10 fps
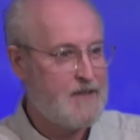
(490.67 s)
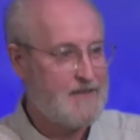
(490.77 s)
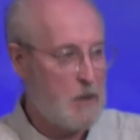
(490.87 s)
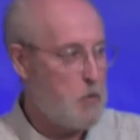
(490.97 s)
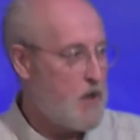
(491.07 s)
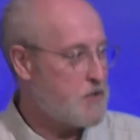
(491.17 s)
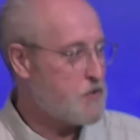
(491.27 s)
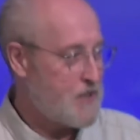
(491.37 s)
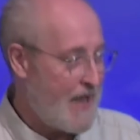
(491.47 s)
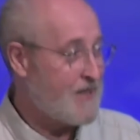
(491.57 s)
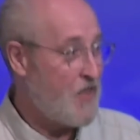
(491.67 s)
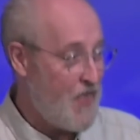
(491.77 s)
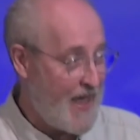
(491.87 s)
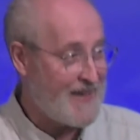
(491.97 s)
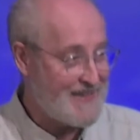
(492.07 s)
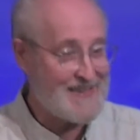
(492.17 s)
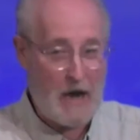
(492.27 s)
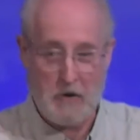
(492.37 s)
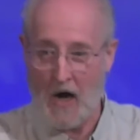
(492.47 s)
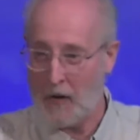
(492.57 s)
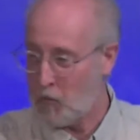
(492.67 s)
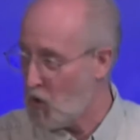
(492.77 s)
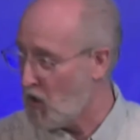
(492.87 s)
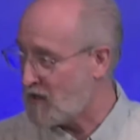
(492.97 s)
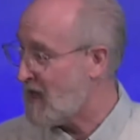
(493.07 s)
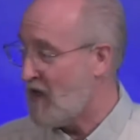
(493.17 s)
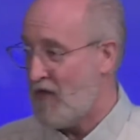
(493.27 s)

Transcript: that we understand that that is how God works.